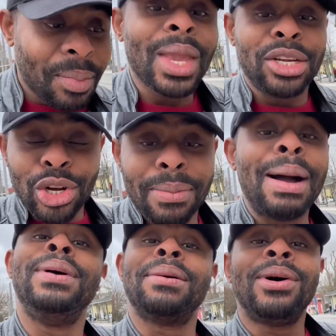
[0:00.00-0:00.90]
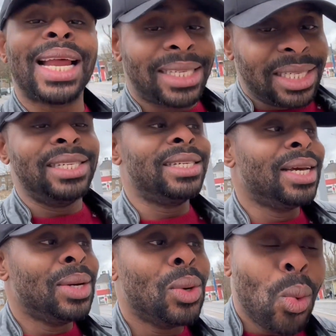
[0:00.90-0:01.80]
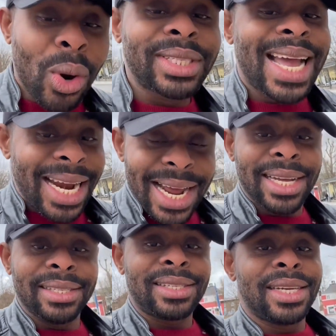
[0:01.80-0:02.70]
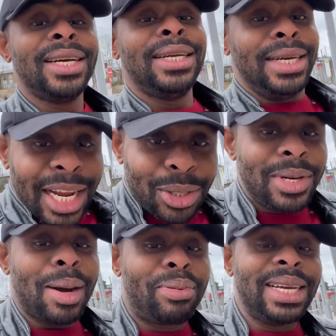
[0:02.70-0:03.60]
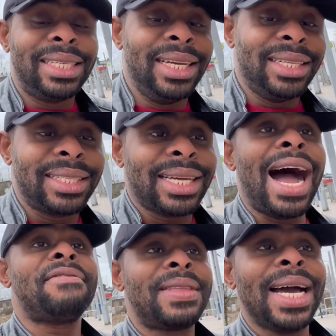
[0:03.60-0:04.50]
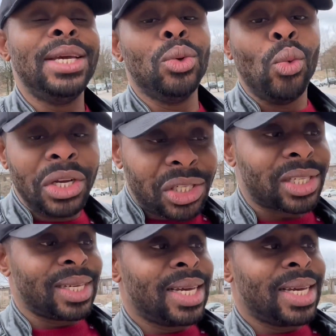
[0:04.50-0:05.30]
He shocked me. I beg, wanna see what Ghanaians did to their president after he wished